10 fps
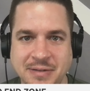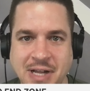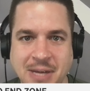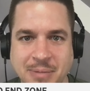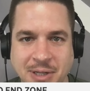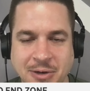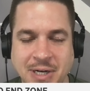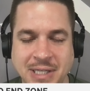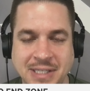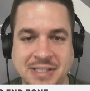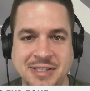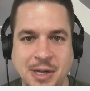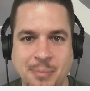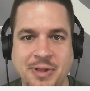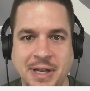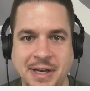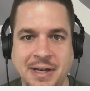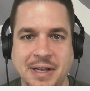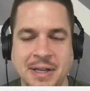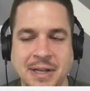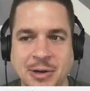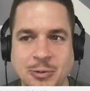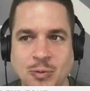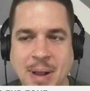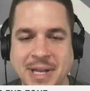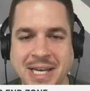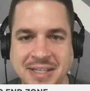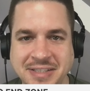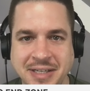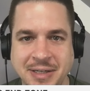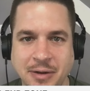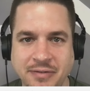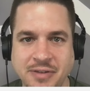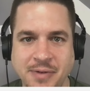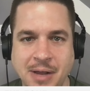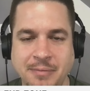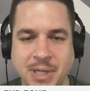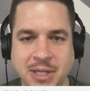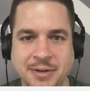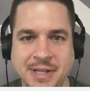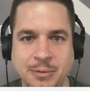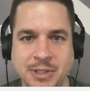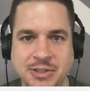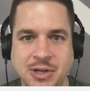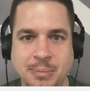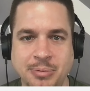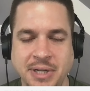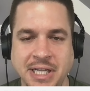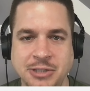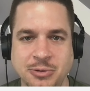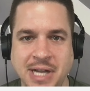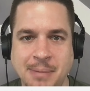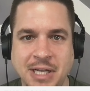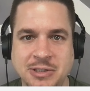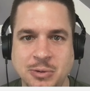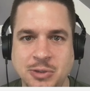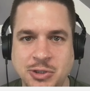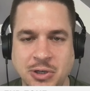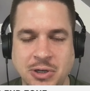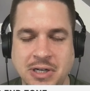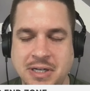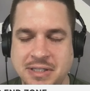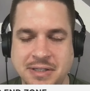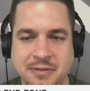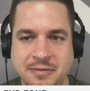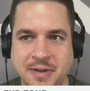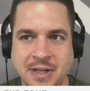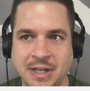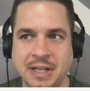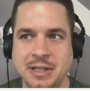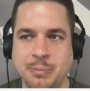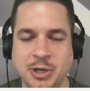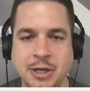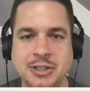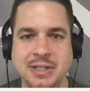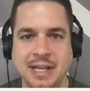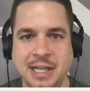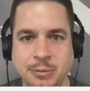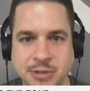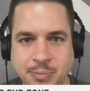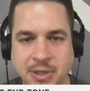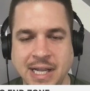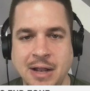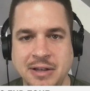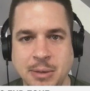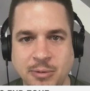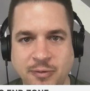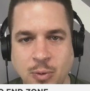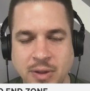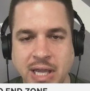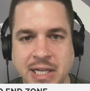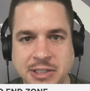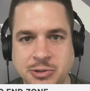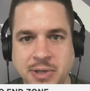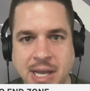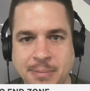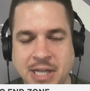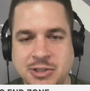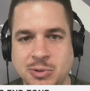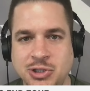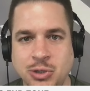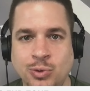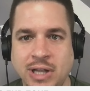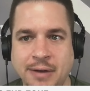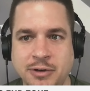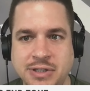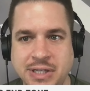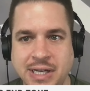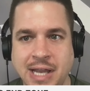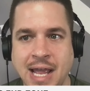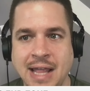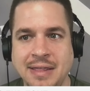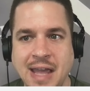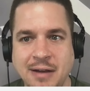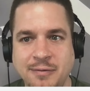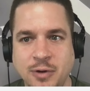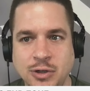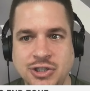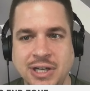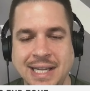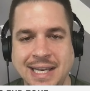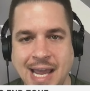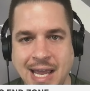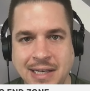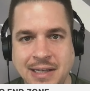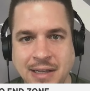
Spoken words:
the Von Miller, at least something reminiscent of the Von Miller that we saw pre-injury. I'm not so sure because of the production that he was putting out there before that injury. I'm not so sure we'll ever see that version again.